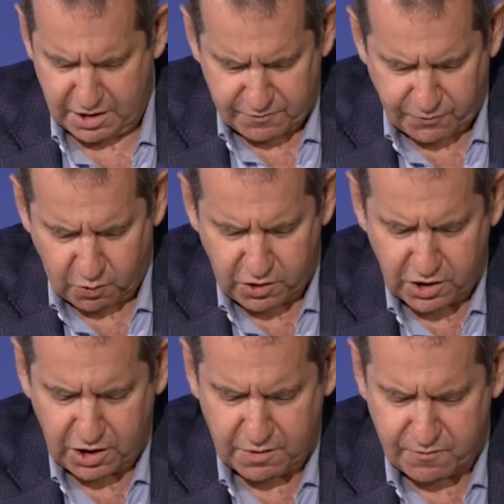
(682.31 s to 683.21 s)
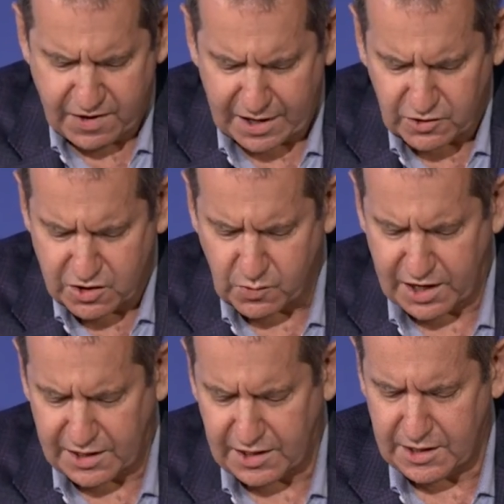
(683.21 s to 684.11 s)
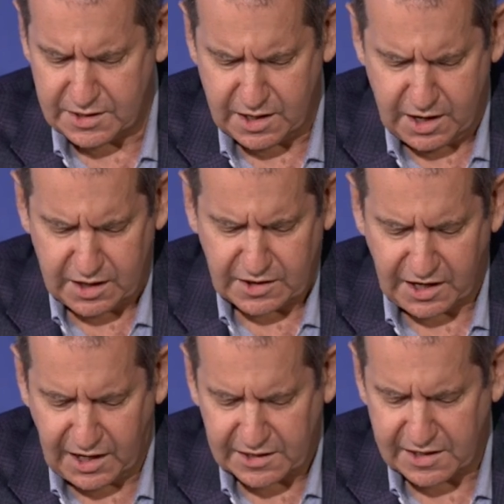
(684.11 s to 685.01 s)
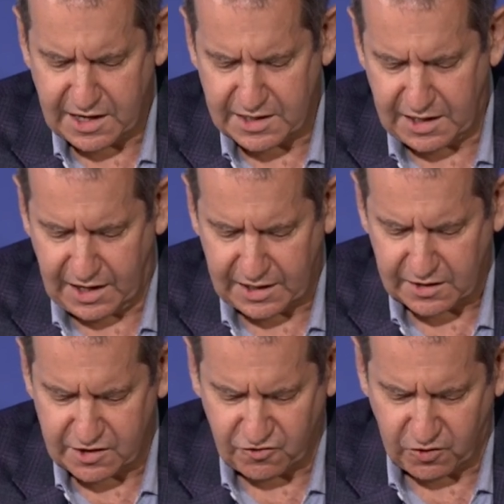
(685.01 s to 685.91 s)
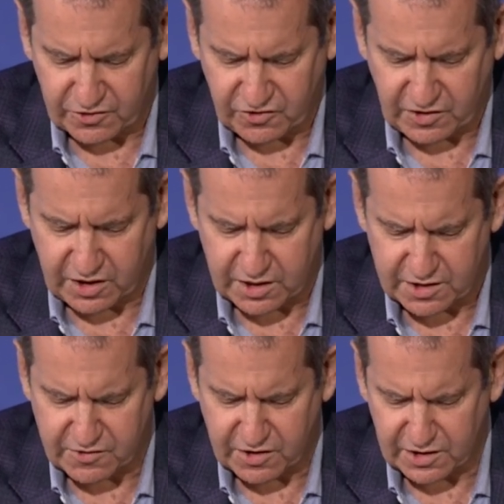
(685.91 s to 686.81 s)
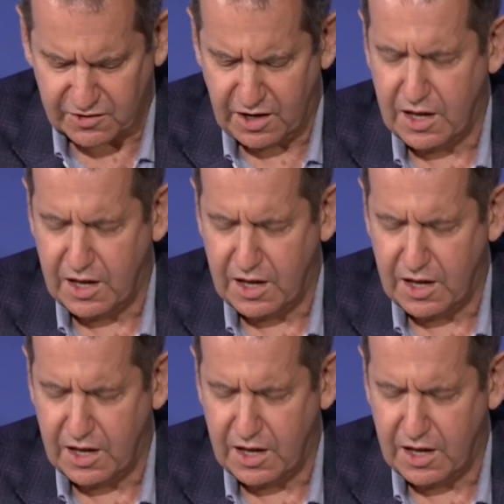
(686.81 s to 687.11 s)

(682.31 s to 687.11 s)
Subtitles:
for evaluating candidate antitrust conduct.